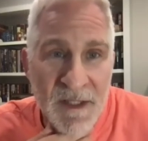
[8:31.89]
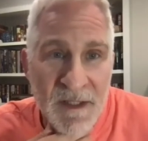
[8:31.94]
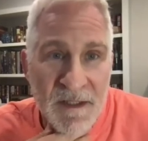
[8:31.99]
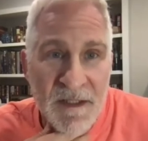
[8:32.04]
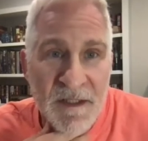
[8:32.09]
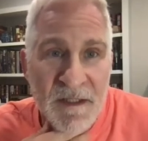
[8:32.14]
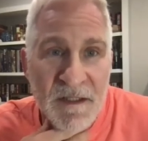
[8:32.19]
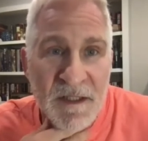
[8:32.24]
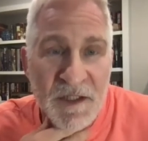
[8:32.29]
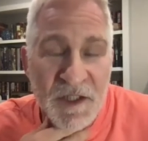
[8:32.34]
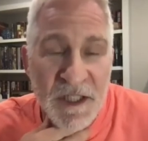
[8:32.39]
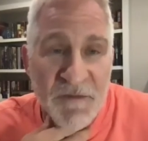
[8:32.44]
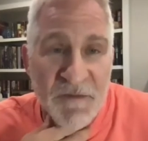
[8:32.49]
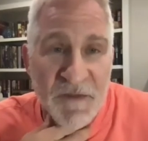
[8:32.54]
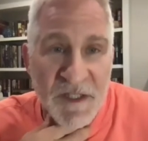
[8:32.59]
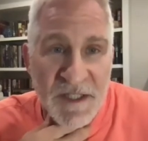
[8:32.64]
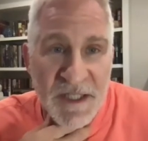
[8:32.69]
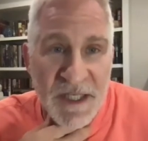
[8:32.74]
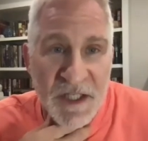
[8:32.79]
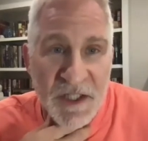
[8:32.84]
the, the chief of
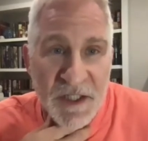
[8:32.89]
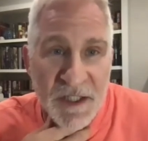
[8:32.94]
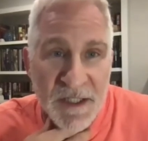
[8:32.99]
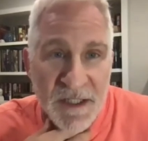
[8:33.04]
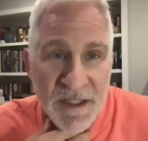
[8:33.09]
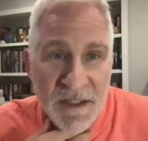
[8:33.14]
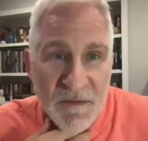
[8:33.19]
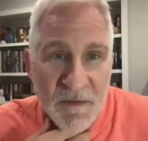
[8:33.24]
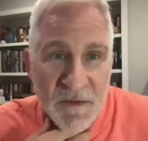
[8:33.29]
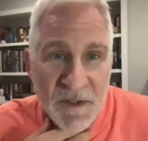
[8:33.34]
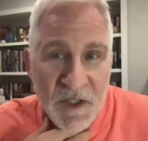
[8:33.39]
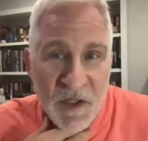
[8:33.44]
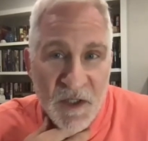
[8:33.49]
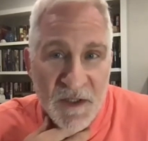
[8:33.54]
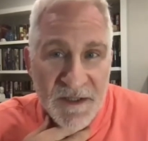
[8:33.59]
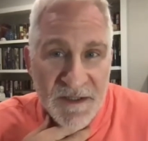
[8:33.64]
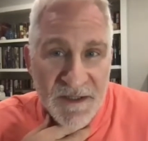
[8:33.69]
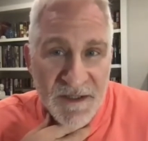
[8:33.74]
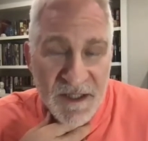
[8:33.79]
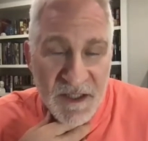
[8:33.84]
station is what
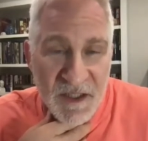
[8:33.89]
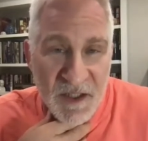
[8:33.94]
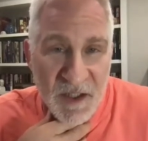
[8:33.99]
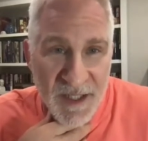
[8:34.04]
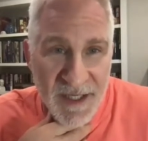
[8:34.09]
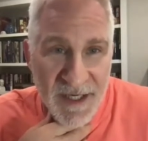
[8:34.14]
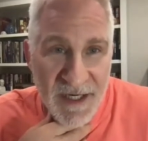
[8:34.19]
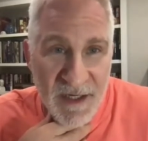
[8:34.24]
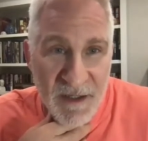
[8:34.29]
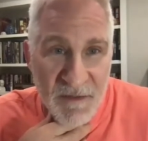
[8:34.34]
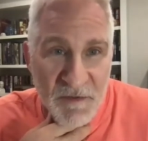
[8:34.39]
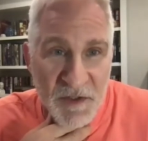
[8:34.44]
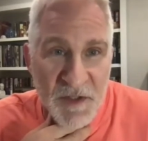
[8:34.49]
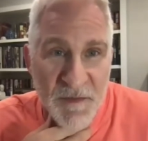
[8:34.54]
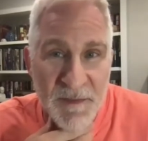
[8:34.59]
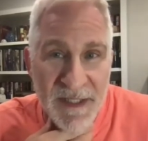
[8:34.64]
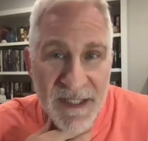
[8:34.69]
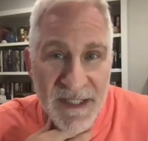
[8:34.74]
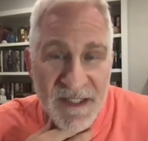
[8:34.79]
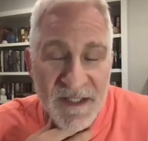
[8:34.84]
called declared, which
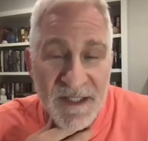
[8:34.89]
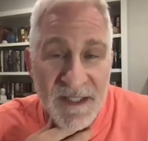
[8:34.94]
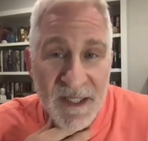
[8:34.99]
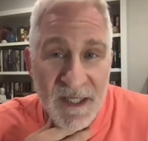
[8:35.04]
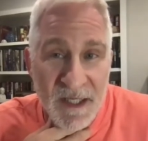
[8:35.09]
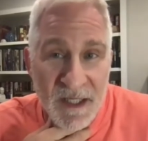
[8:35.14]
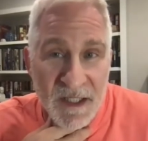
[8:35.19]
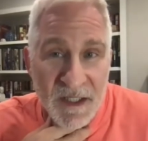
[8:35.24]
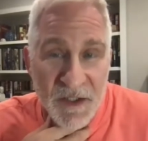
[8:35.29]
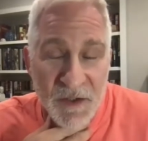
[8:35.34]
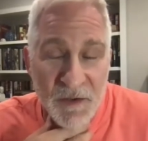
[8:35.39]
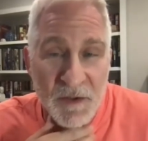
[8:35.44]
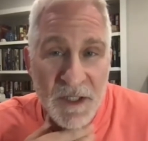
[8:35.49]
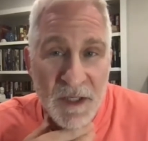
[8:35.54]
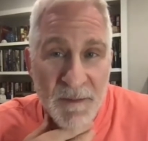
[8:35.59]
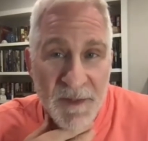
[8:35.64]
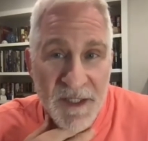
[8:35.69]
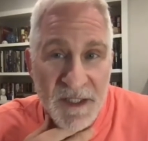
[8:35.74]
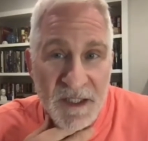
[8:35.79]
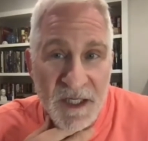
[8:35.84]
means you come
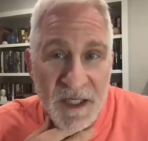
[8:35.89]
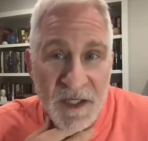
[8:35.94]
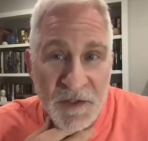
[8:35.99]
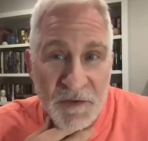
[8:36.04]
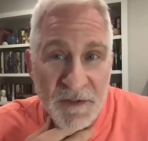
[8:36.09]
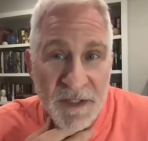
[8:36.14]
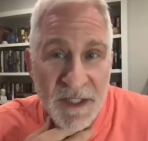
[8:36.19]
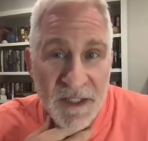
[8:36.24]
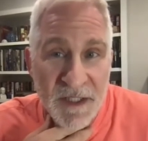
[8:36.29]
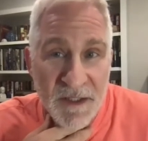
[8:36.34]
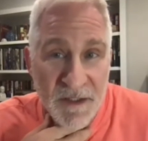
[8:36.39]
into country,